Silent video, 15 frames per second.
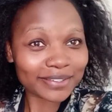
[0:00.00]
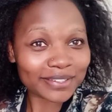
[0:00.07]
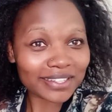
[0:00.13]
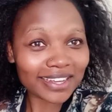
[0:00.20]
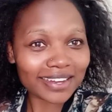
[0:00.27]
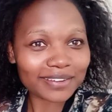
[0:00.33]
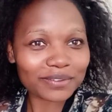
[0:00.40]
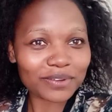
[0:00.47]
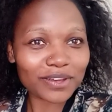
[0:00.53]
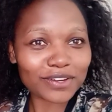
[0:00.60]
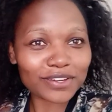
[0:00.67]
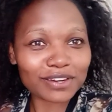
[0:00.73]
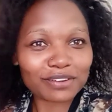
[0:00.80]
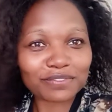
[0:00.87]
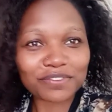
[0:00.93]
Yeah, we're
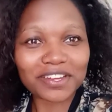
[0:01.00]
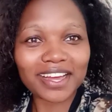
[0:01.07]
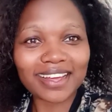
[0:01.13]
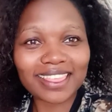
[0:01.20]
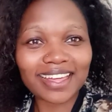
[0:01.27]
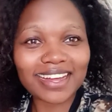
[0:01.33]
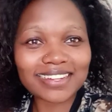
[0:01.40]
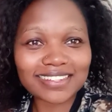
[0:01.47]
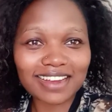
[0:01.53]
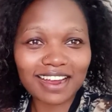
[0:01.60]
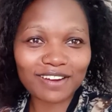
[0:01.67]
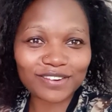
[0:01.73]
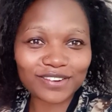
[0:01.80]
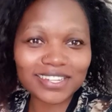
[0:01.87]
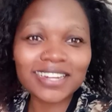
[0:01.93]
going to figure that
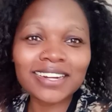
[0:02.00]
out.